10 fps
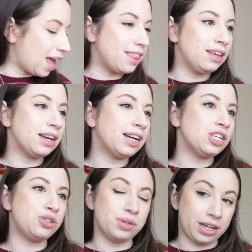and then I got
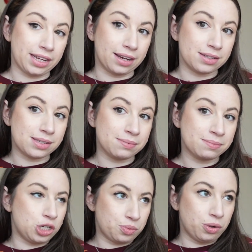two nightgowns.
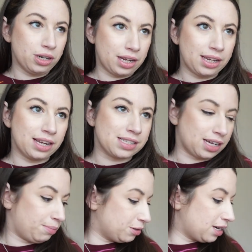She's worn nightgowns a
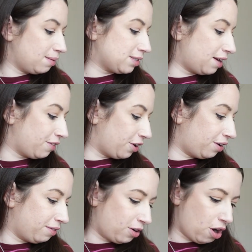couple times, not
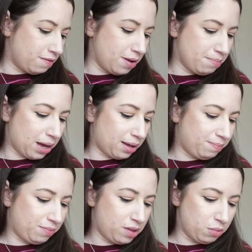very often, but
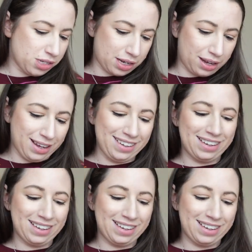we'll see.